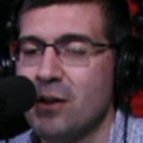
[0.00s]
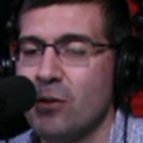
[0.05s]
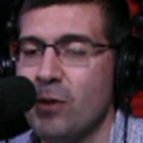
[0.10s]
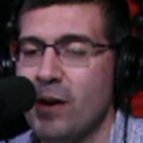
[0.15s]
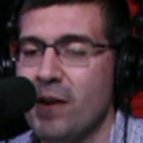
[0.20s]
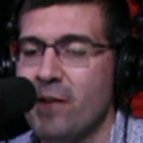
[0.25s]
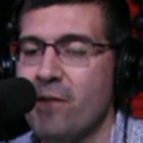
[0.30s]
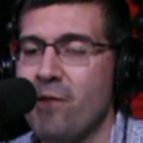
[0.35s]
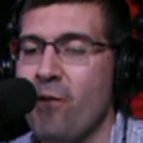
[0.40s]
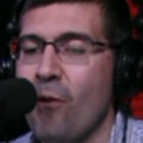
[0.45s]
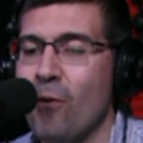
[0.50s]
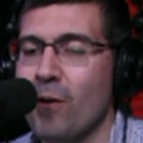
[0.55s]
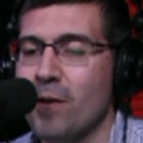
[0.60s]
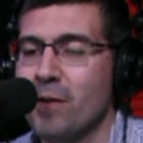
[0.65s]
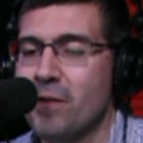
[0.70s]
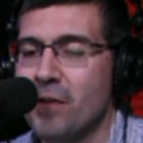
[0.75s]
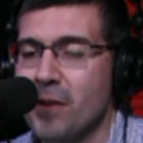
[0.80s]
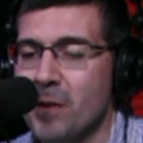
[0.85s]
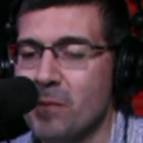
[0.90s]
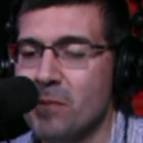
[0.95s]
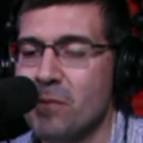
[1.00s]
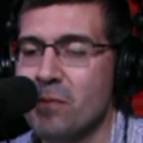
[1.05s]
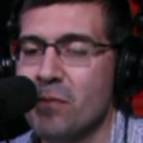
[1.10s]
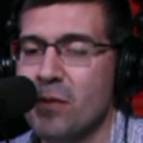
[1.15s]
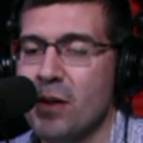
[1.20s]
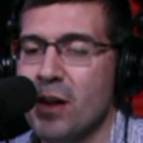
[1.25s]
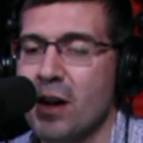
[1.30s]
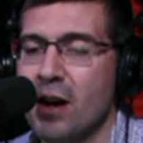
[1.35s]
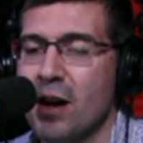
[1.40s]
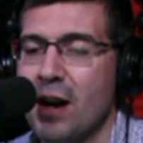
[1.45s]
We have 4 of them.
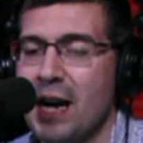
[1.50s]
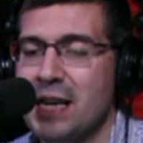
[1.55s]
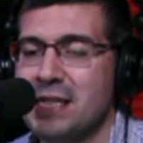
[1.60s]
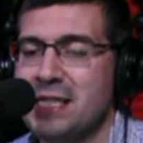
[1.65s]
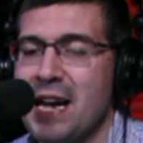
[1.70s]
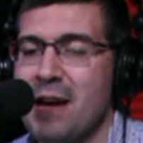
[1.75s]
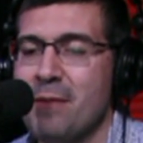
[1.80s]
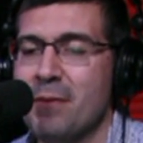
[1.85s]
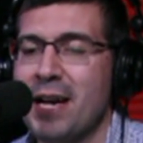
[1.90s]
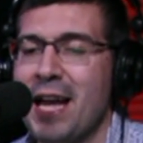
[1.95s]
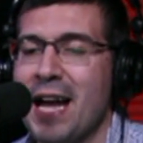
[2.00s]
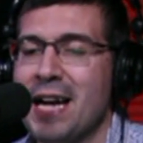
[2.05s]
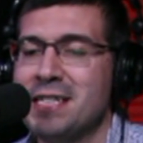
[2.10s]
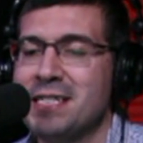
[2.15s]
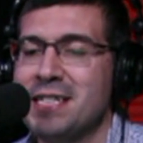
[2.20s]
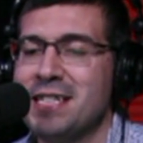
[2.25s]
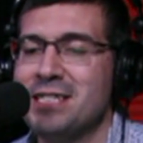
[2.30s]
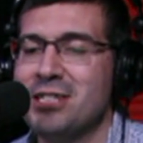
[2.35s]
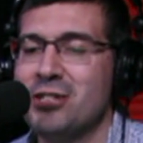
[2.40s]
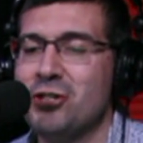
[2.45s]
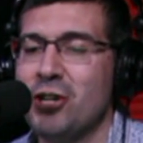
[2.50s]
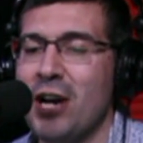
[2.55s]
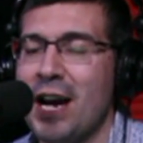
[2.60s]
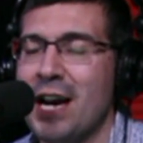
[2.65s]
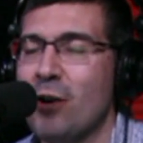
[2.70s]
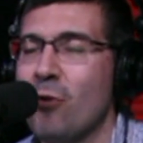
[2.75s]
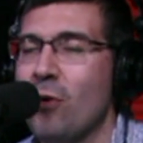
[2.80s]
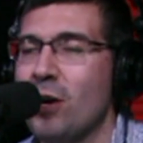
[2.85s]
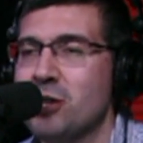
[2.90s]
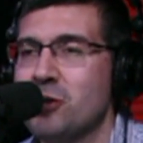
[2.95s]
Isaiah McKenzie is a
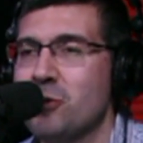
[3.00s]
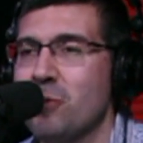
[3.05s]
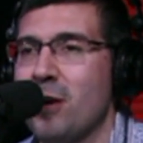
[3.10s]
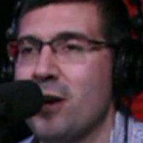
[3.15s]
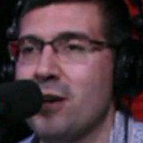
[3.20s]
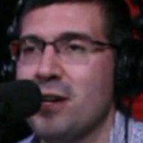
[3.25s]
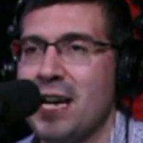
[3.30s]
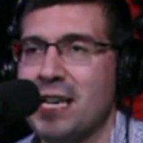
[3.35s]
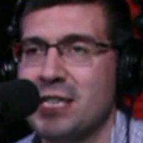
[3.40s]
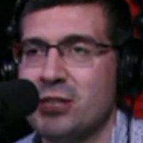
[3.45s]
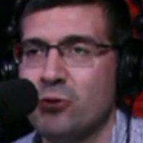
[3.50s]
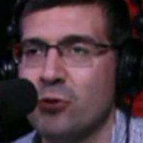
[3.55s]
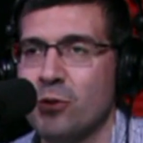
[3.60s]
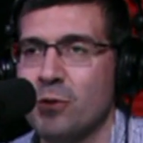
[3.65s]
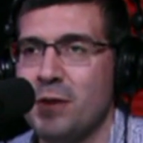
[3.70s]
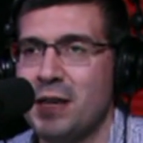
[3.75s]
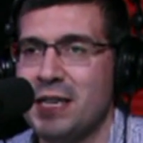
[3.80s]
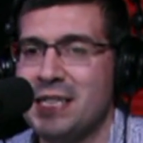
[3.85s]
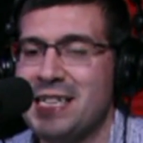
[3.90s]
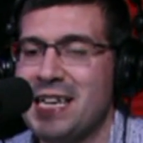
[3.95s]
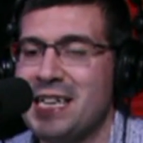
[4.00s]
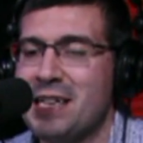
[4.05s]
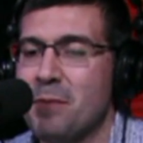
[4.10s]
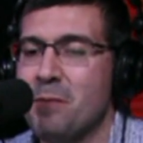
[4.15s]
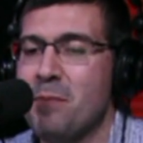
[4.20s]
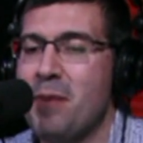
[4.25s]
giant question mark next to him, and he's at the